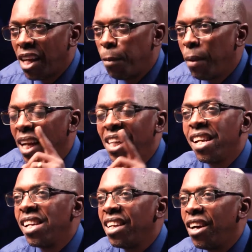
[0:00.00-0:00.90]
is time. And
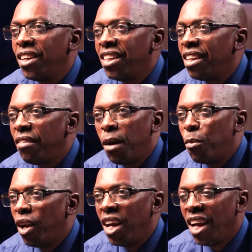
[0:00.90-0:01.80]
internet nowadays is
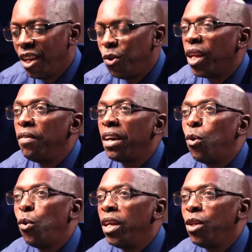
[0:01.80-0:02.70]
available. You can
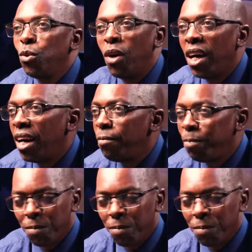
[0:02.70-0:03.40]
even go into a